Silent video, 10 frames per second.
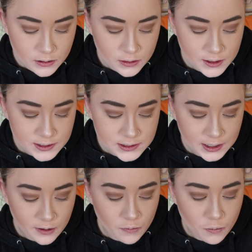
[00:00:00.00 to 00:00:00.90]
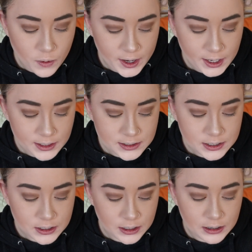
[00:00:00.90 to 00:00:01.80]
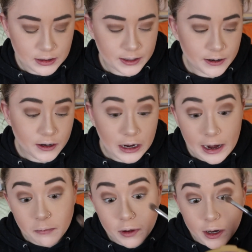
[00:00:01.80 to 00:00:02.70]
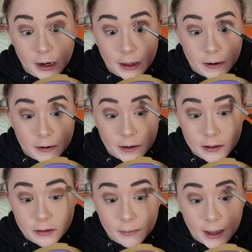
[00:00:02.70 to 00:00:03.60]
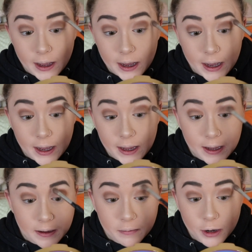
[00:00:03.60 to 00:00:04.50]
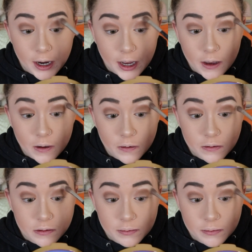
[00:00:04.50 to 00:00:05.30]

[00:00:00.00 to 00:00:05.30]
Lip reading: this like white glitter and put it underneath my eyebrows,